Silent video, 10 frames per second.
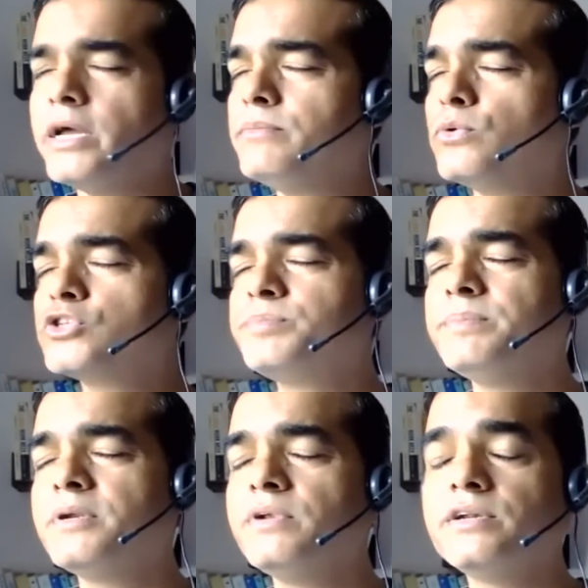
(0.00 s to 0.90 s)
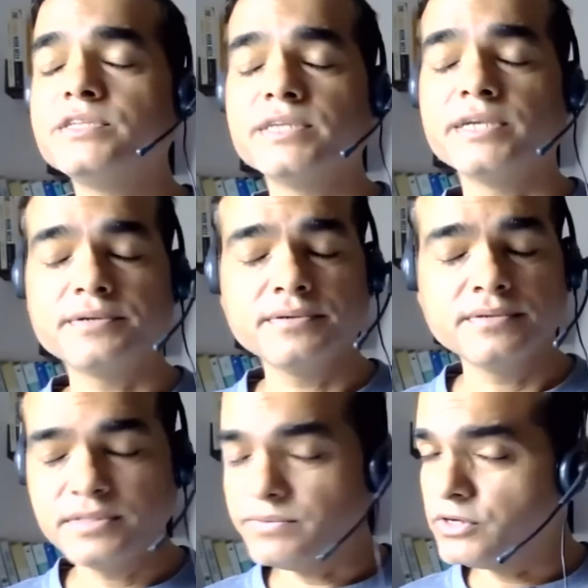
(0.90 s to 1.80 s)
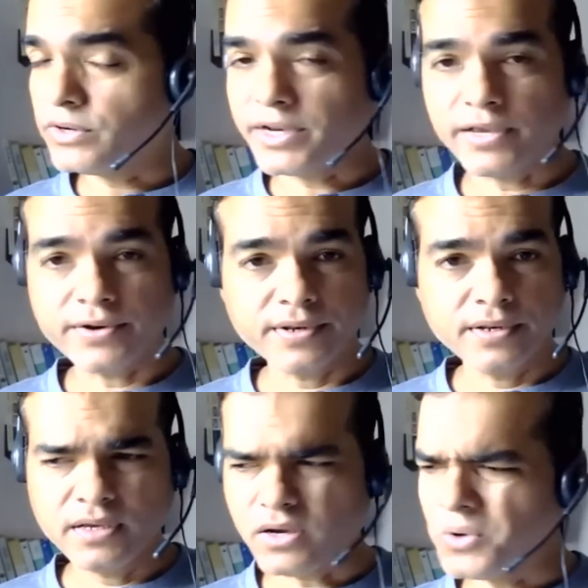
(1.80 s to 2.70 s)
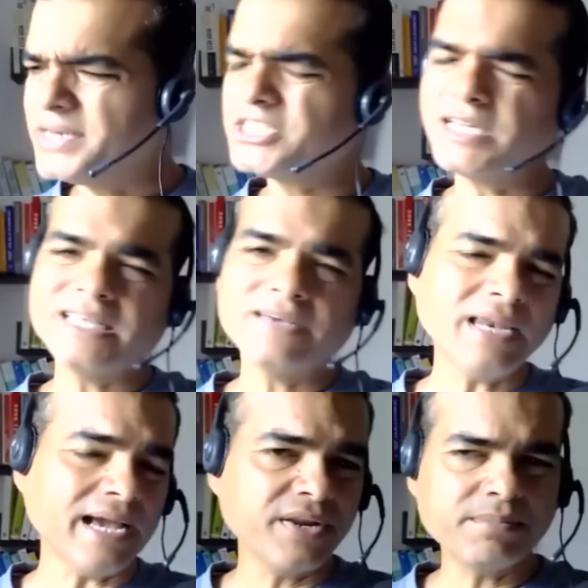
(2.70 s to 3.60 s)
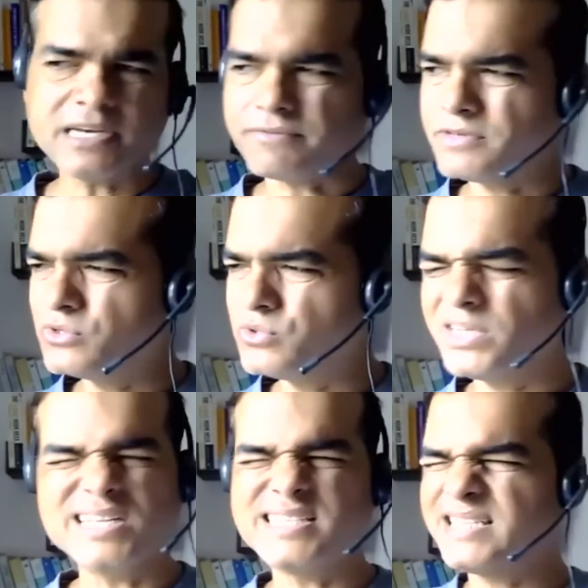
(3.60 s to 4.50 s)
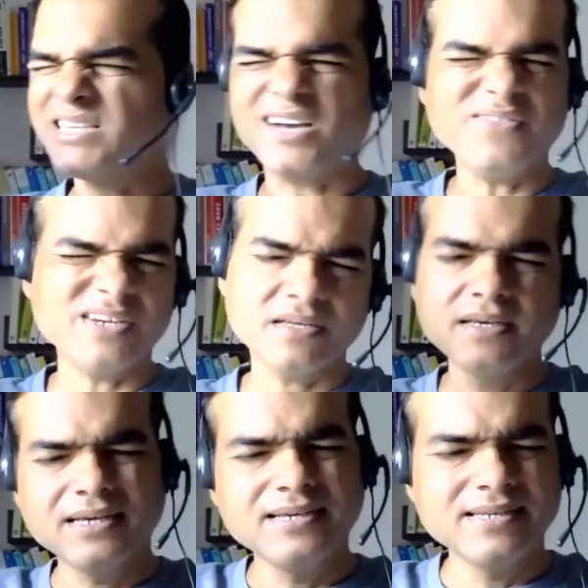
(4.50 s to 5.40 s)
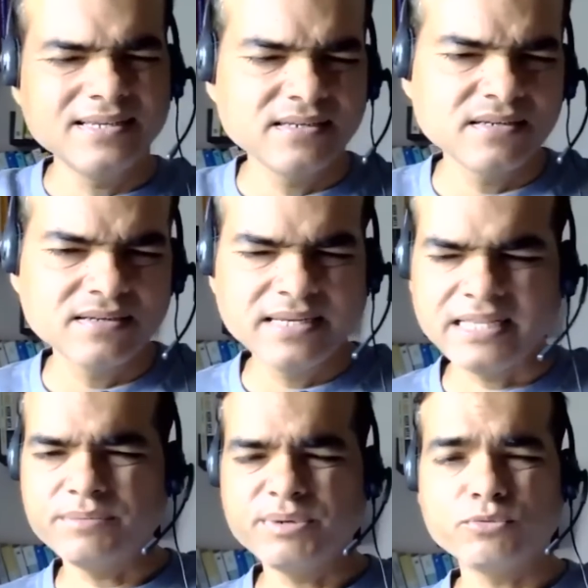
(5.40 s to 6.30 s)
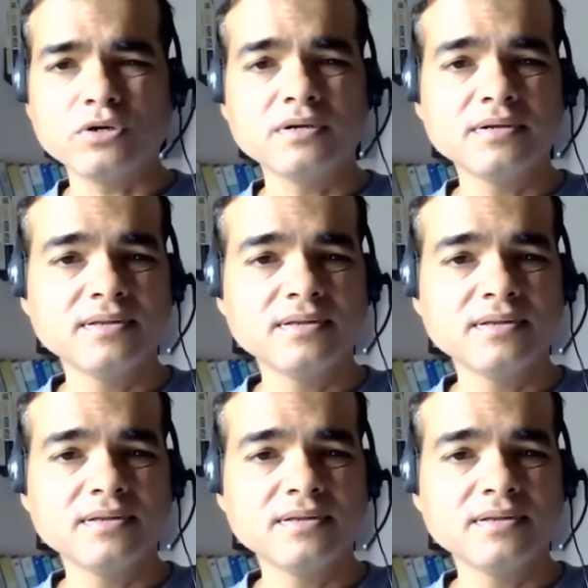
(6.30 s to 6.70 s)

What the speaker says: And most people will resent. They will not agree. Or initially they will agree, but after 2 days they'll say, stop it. Hindi mein bol.